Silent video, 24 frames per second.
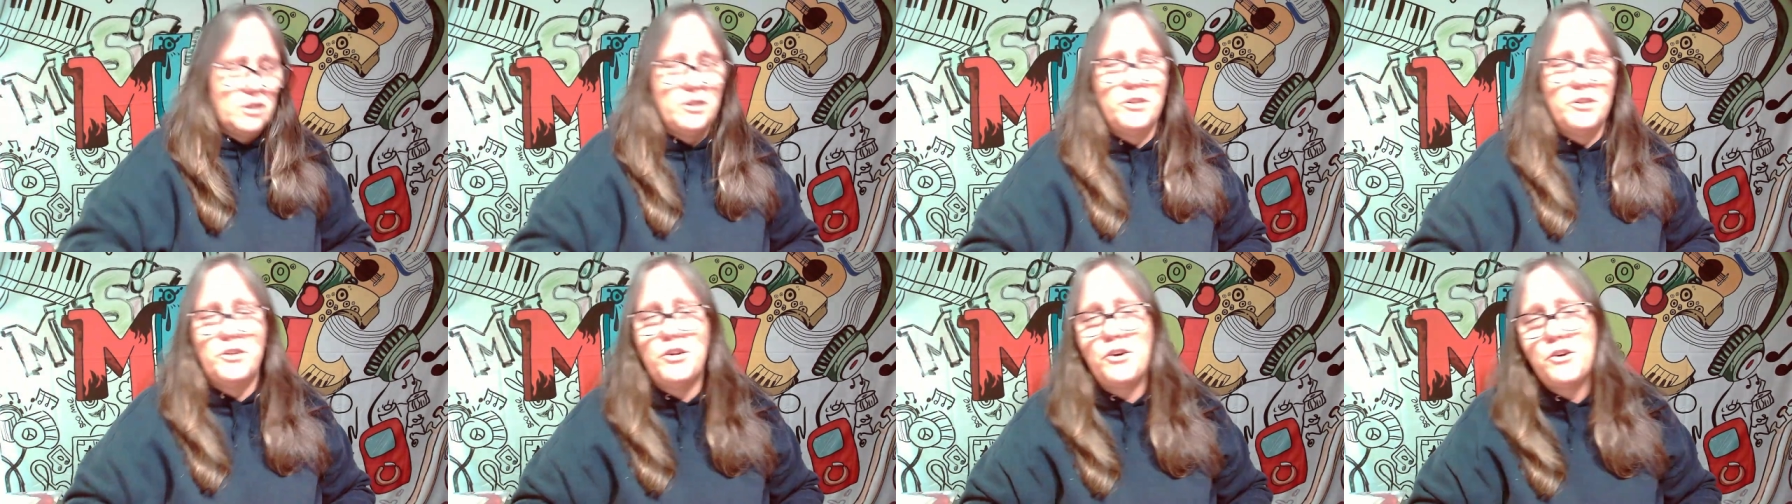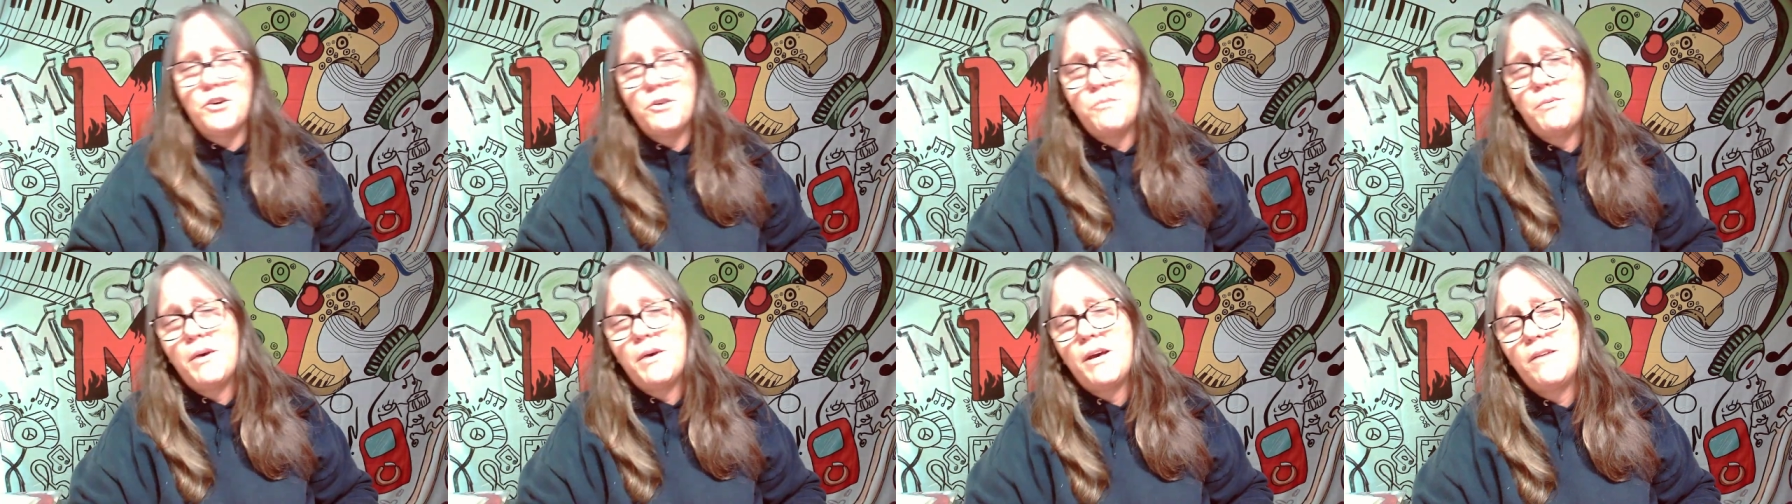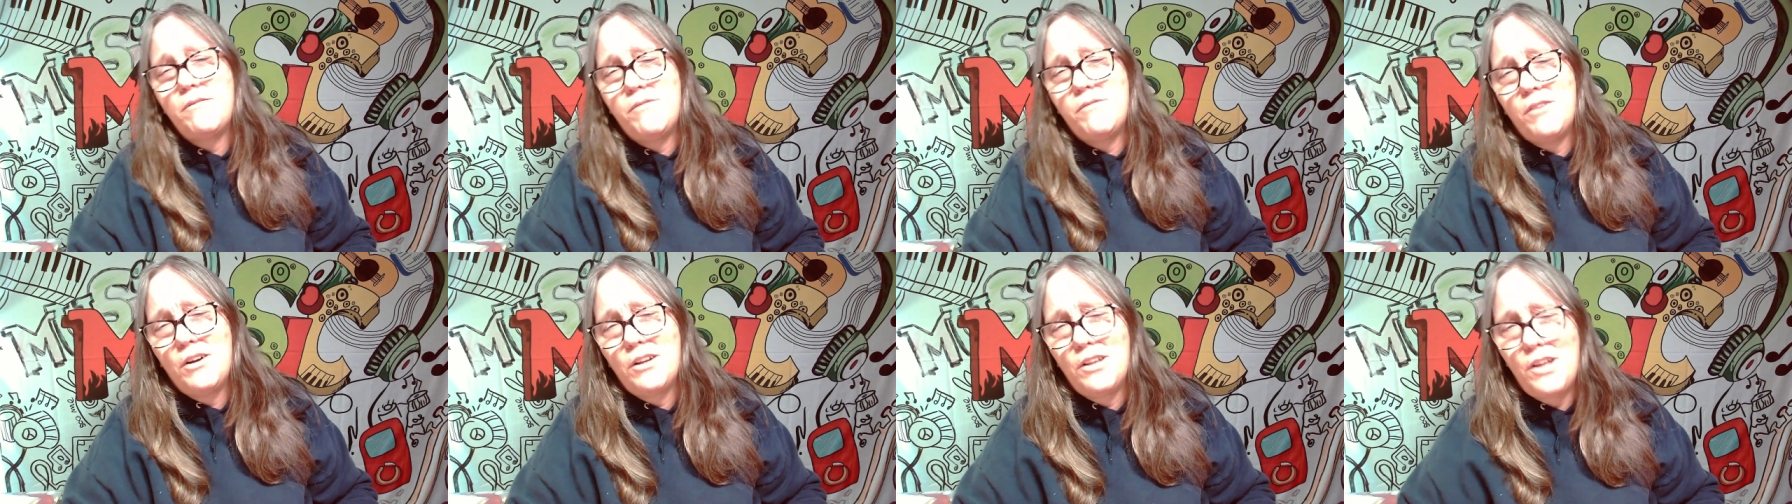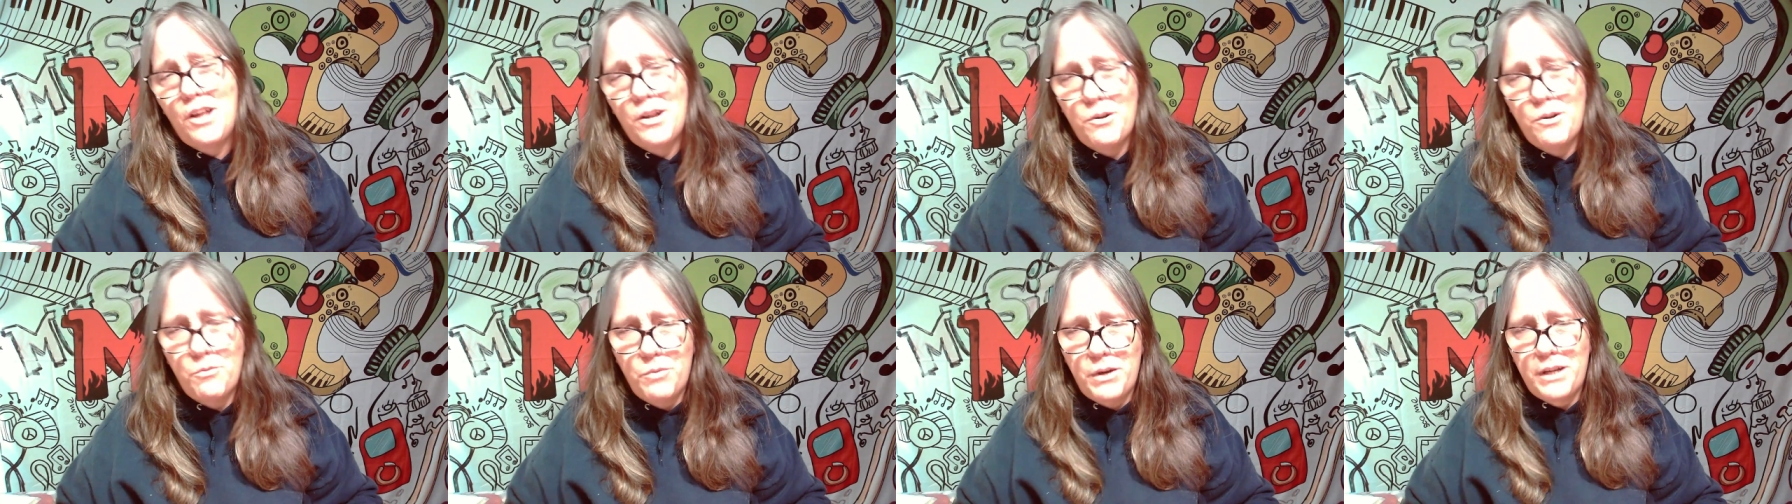You know, you pay for a
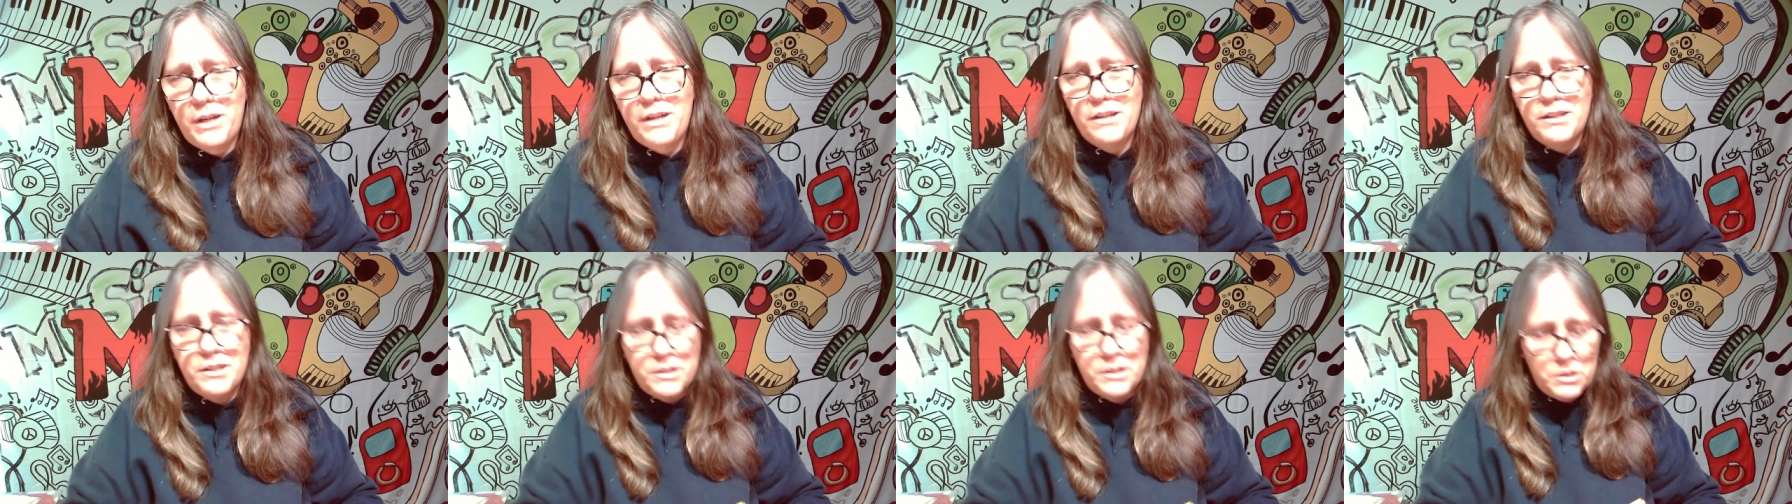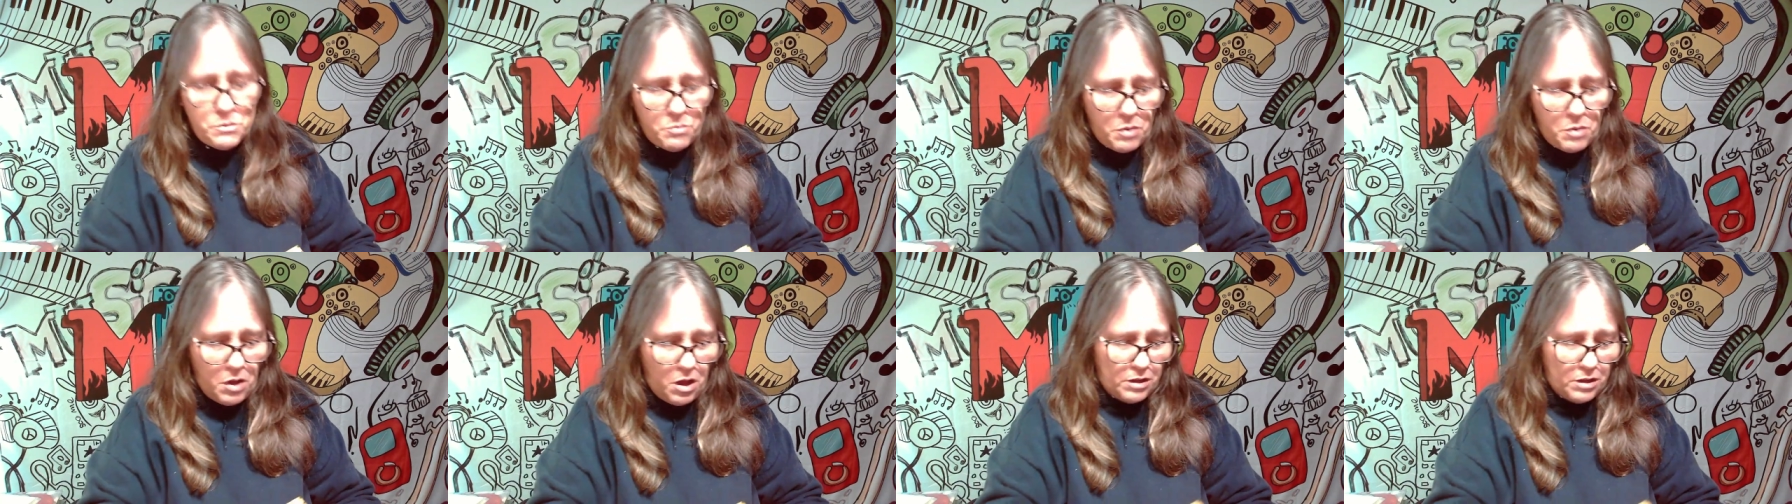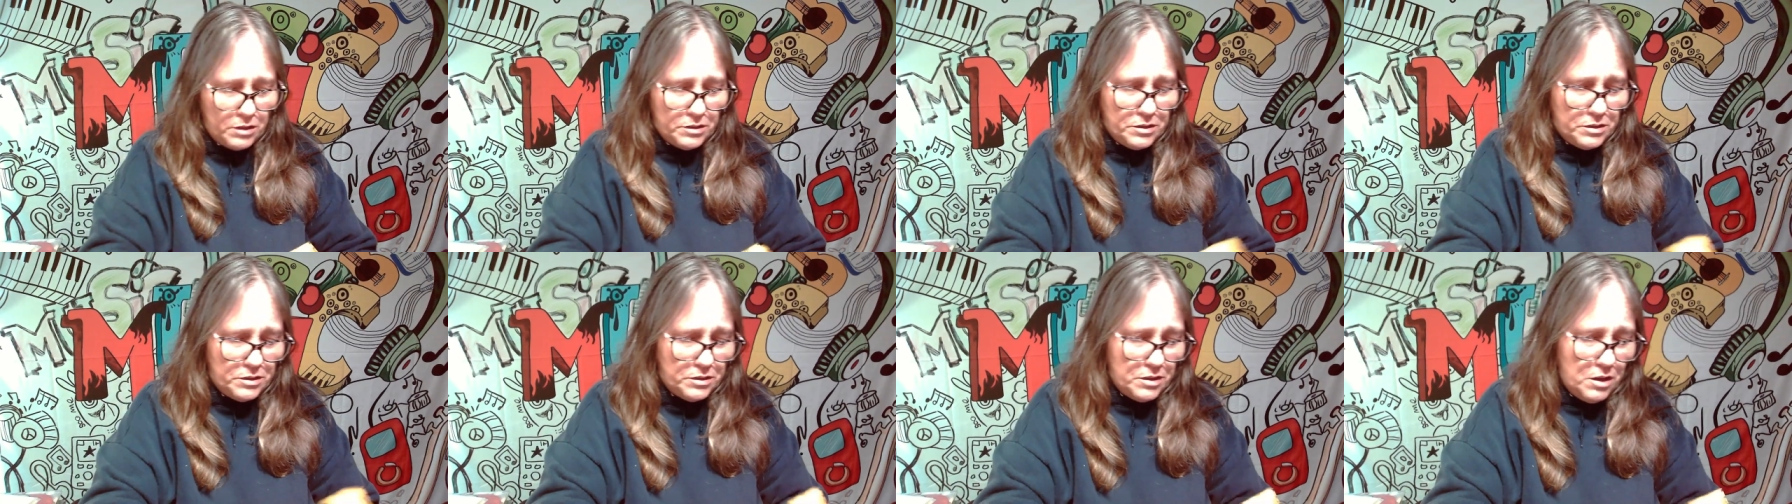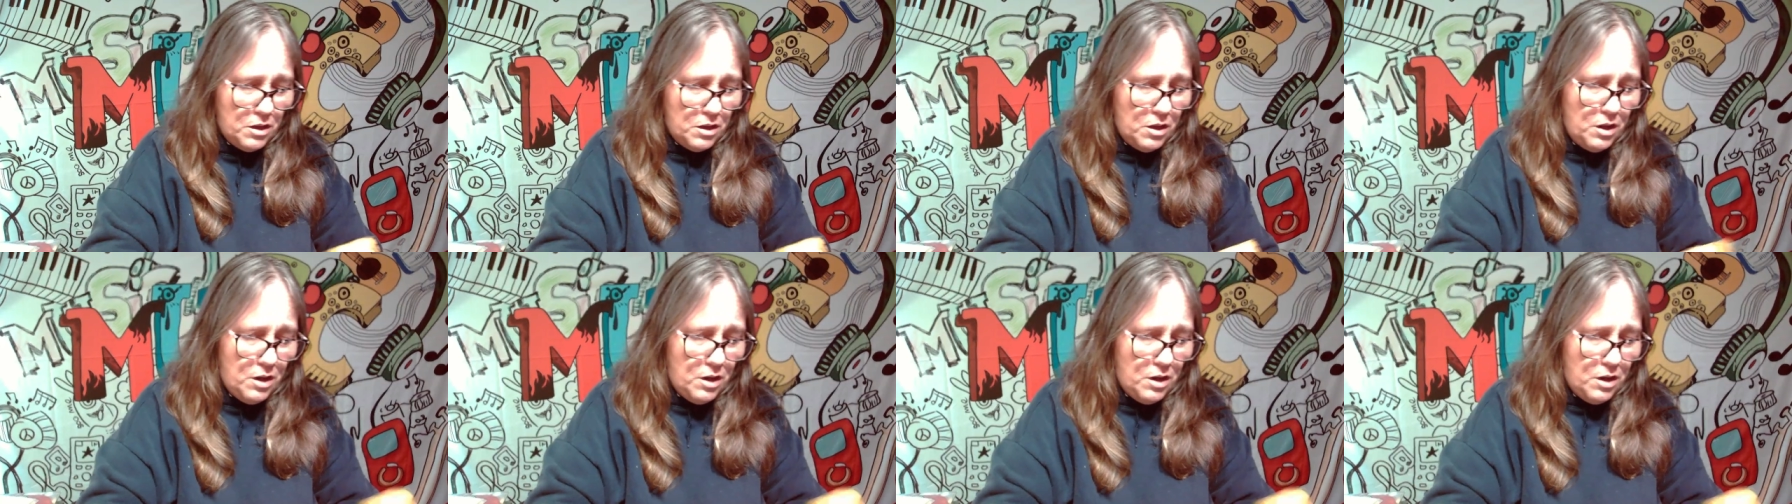lot of weight of this box.